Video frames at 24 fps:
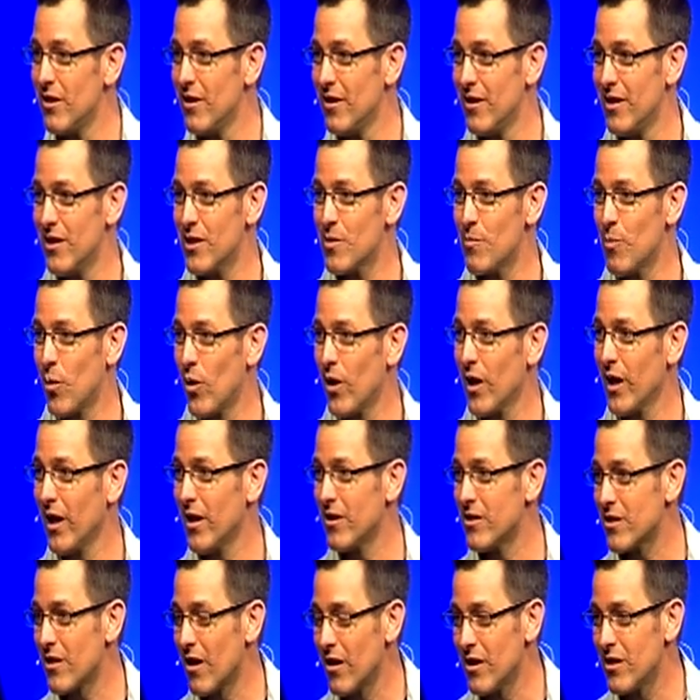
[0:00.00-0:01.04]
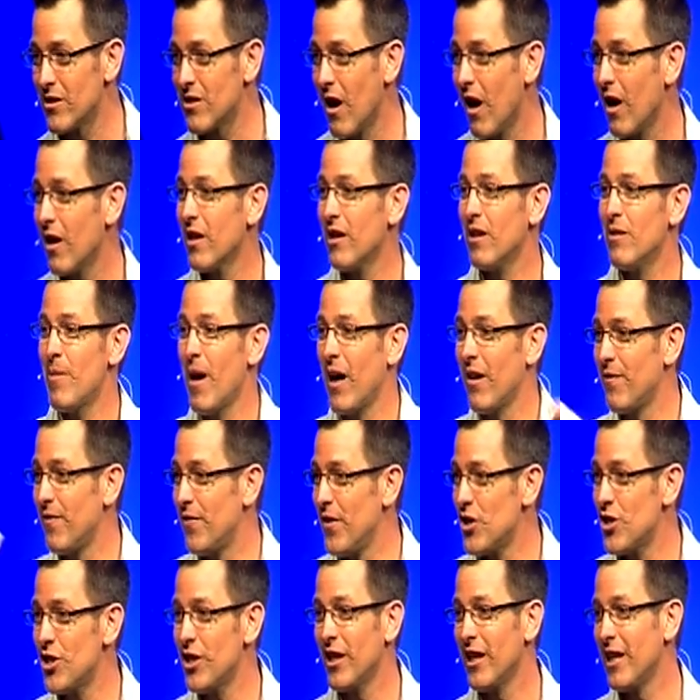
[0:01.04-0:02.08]
this morning and started talking about
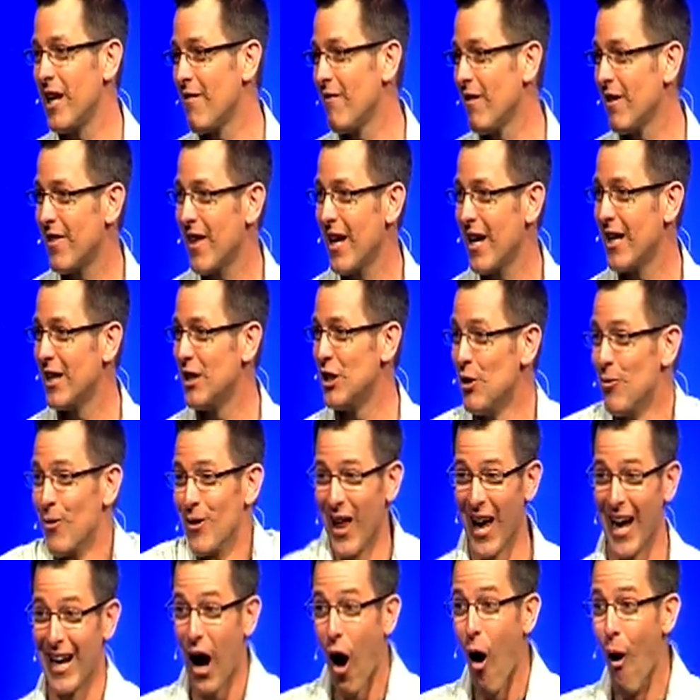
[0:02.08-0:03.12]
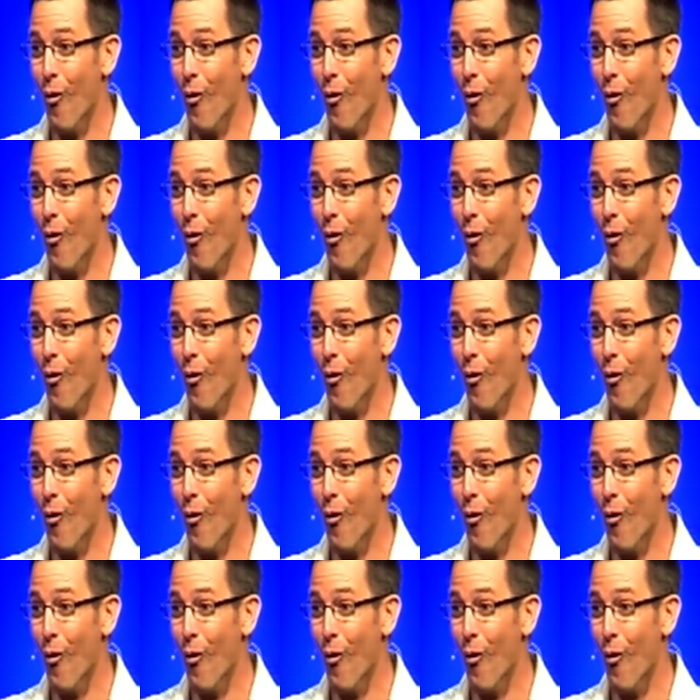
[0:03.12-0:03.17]
fishing and everything, and you were like,